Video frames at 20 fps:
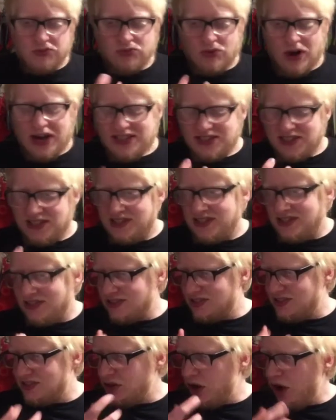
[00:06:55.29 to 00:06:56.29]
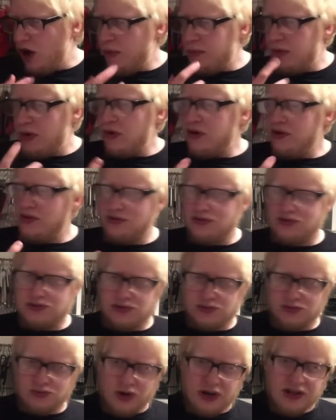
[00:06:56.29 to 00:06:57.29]
resins and the hop
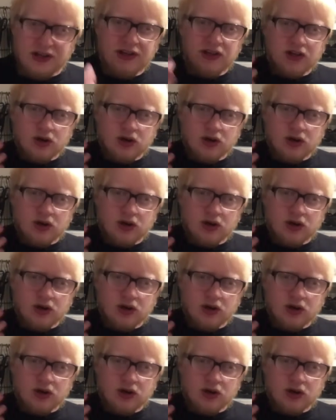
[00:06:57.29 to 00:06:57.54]
oils really